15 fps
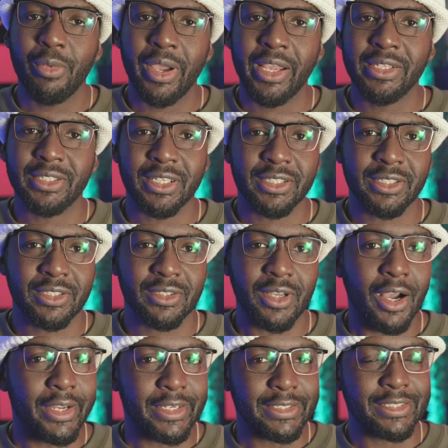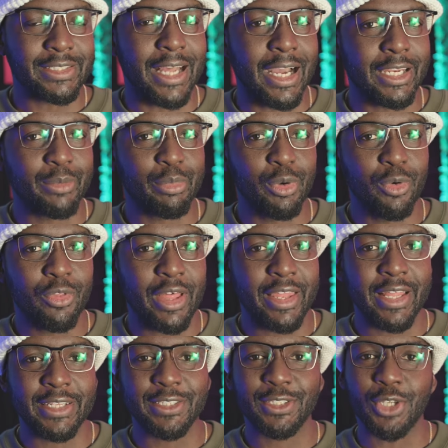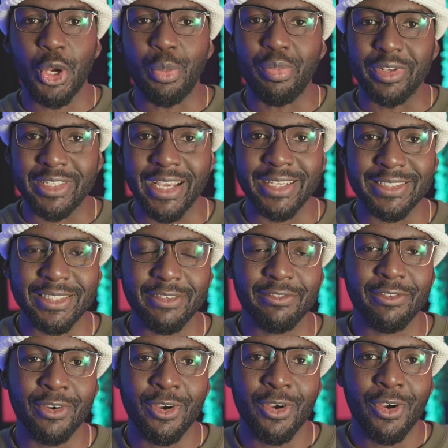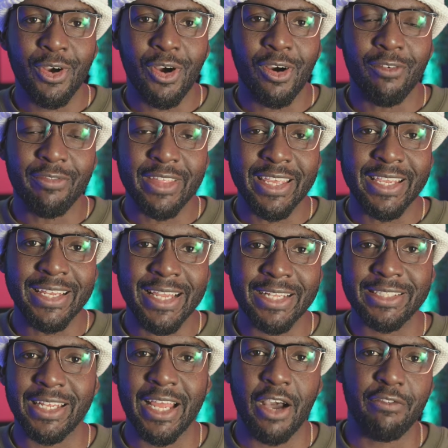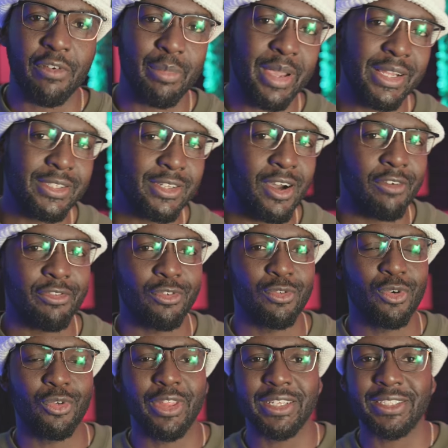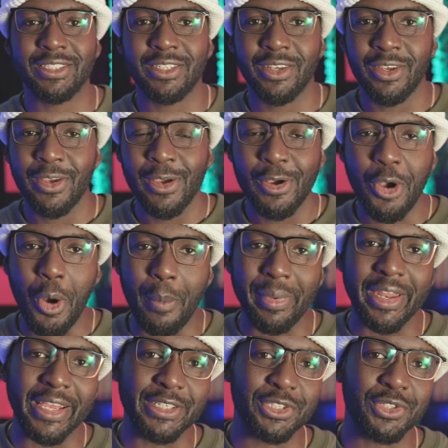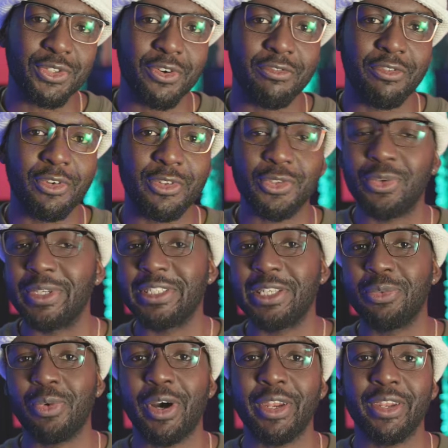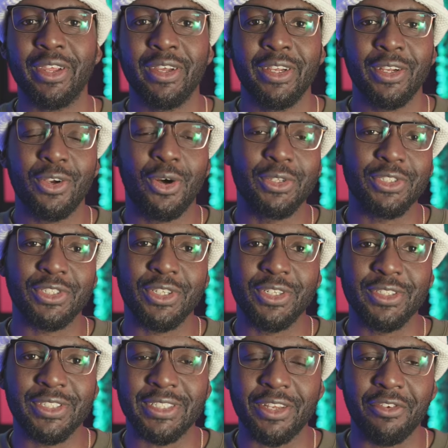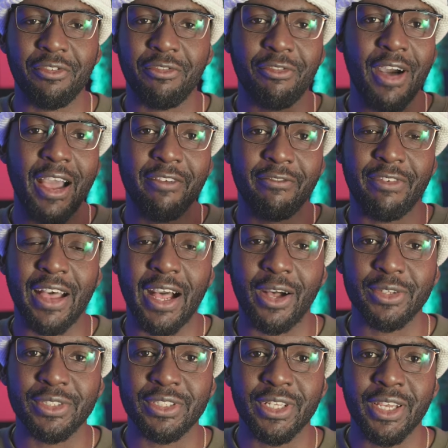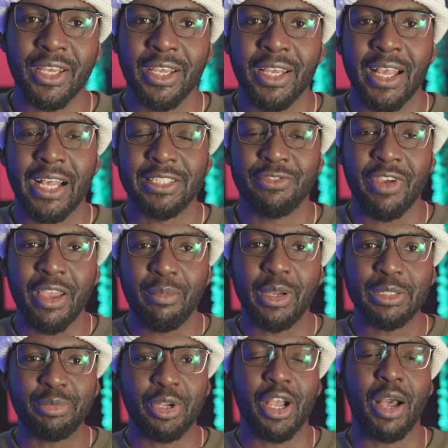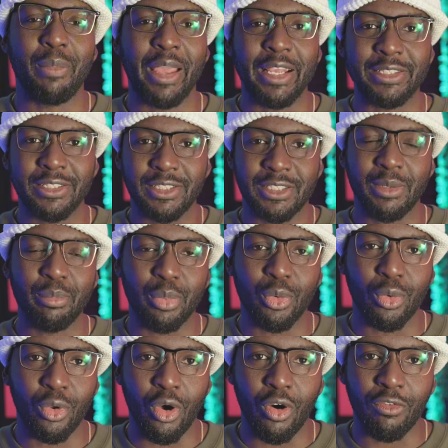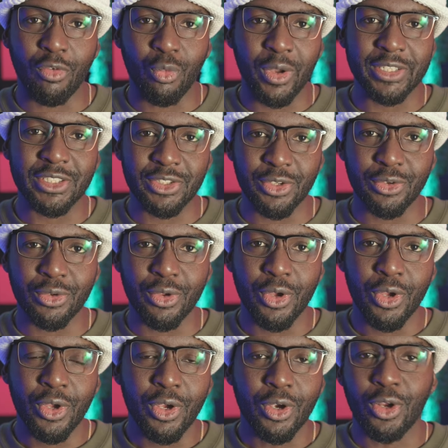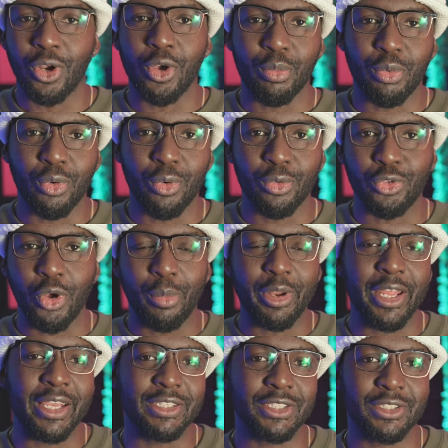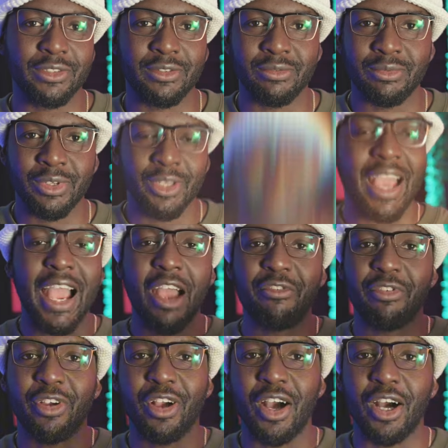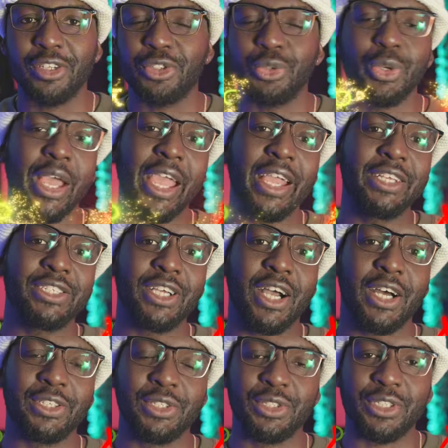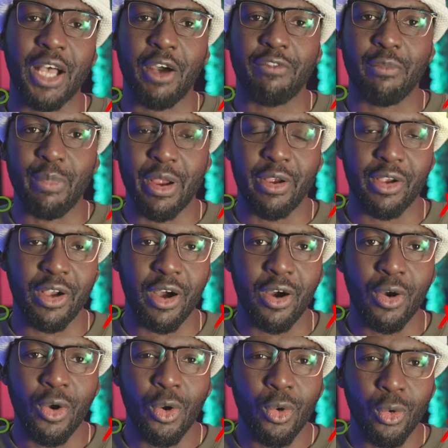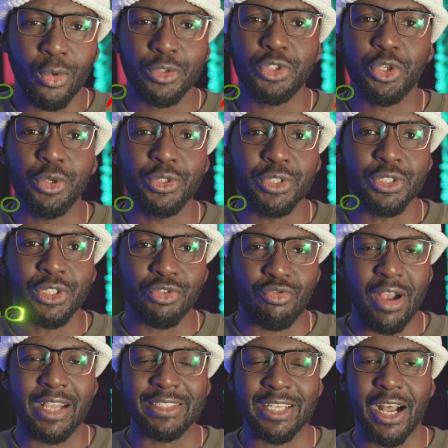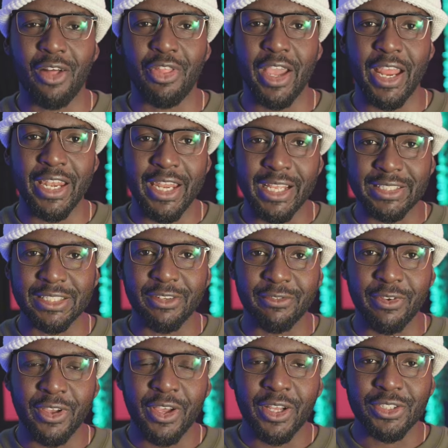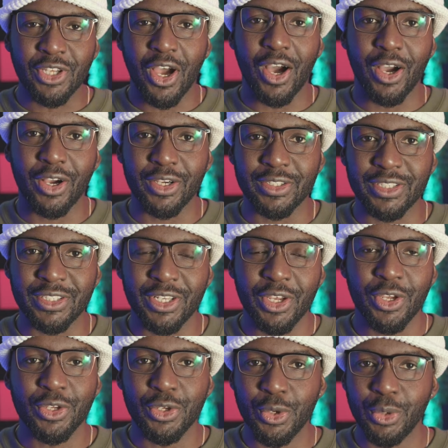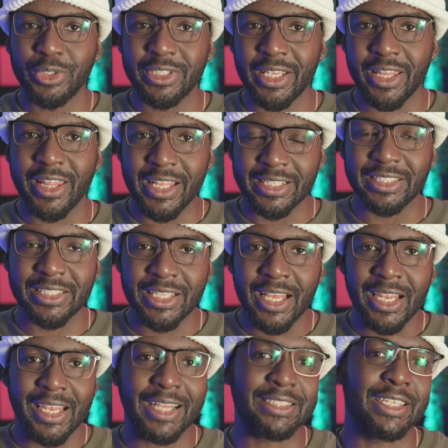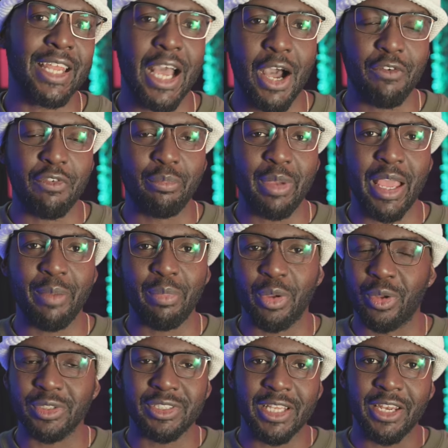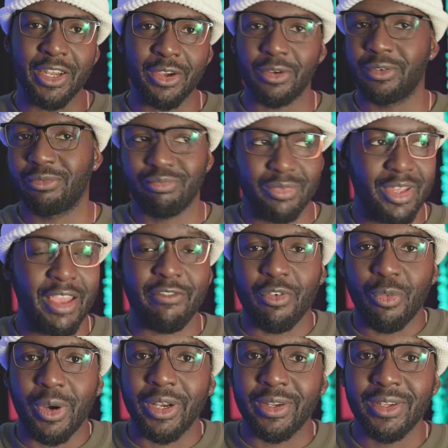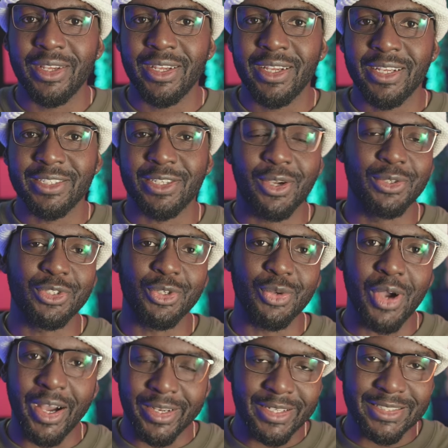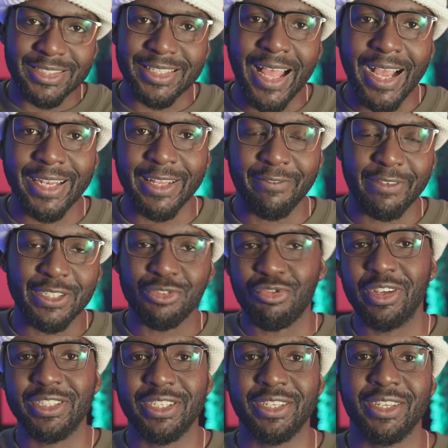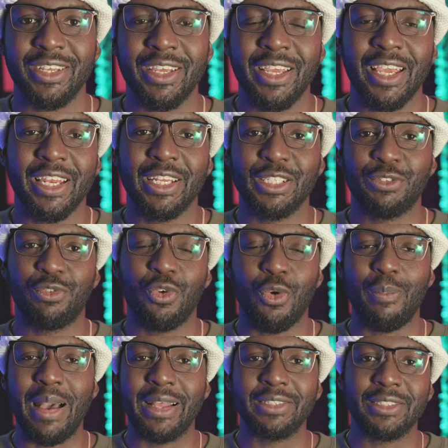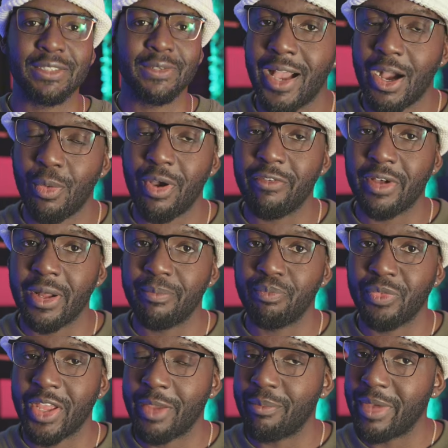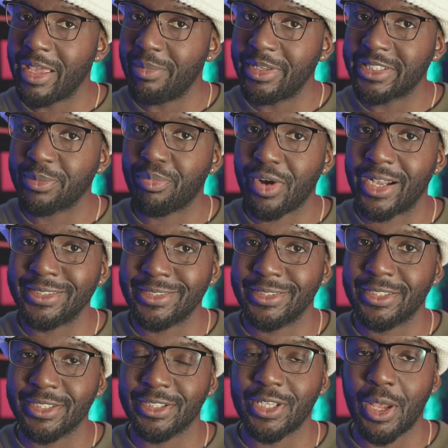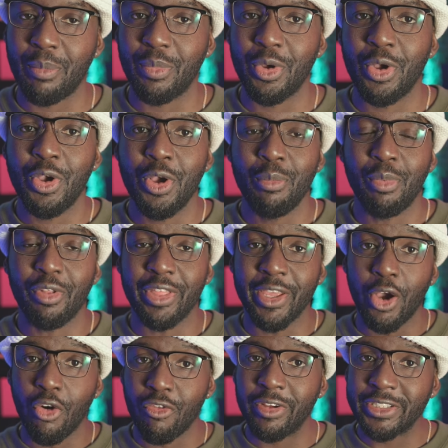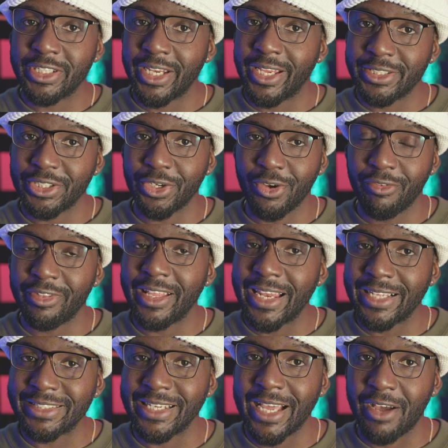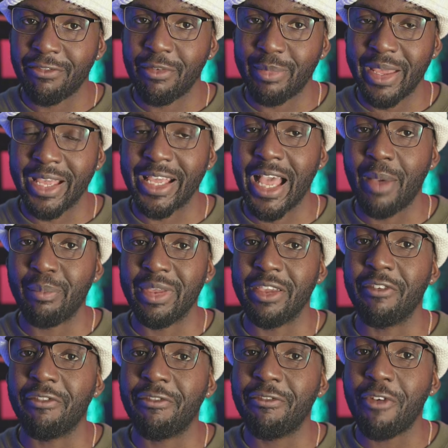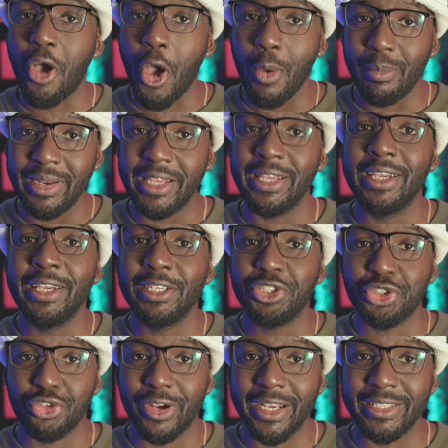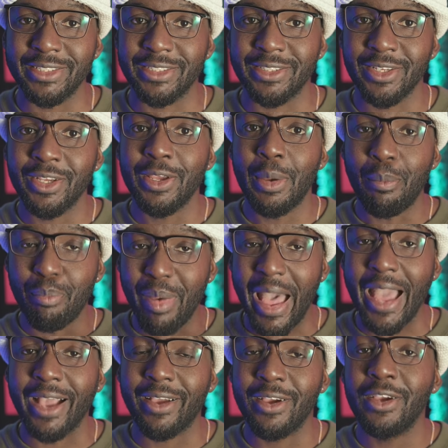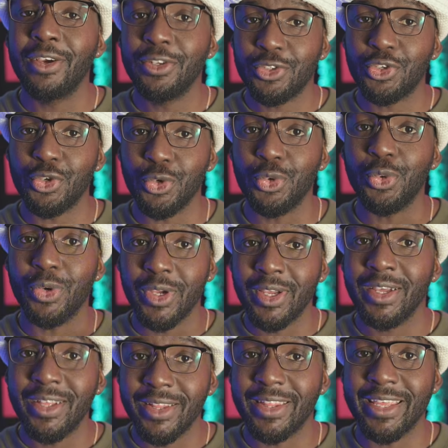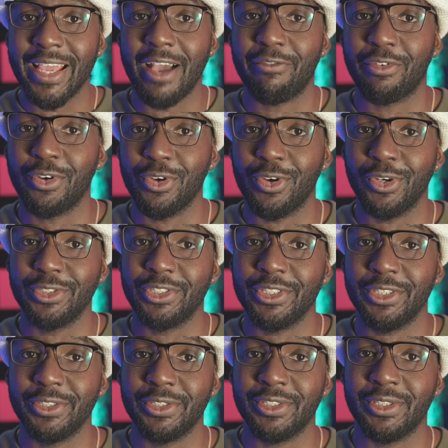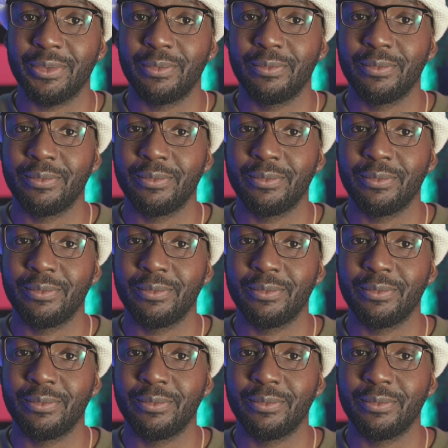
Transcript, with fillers: ways, it's understandable that they're so protective of the Latin alphabet. After all, this combination of 21 consonants and five vowels has very much become a symbol of Western global domination. Africa to Asia to South America, all choosing to write out their native tongues using this Latin alphabet because they know everyone is going to understand if it's written in this format. However, it may be surprising to some, but the origination of the Latin alphabet can be firmly traced back to the African continent.